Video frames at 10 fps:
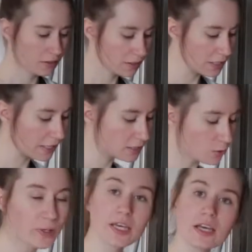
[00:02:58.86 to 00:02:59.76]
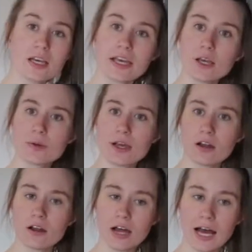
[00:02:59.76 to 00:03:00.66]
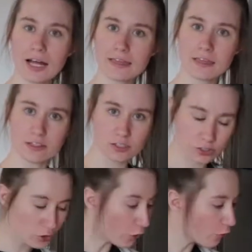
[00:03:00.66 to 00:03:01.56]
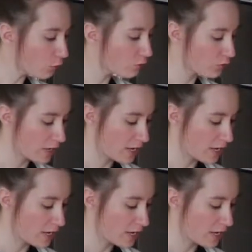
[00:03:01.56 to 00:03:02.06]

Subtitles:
Okay, so here we are at the stove.